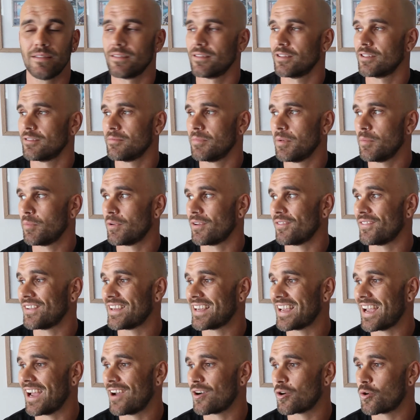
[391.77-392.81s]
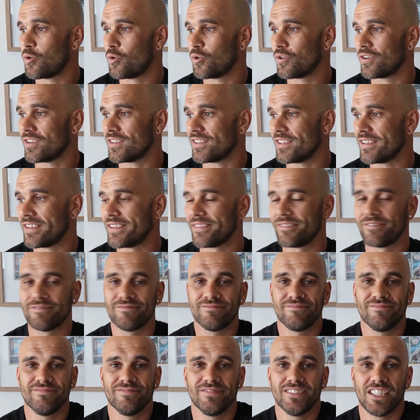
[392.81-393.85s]
Because remember, if you cut corners,
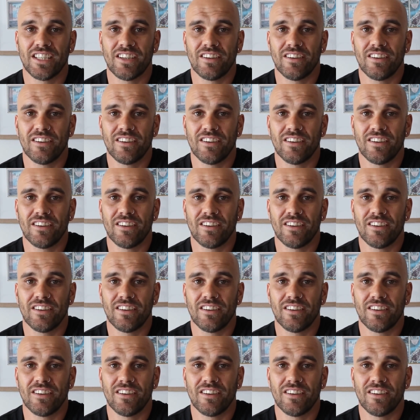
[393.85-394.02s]
you're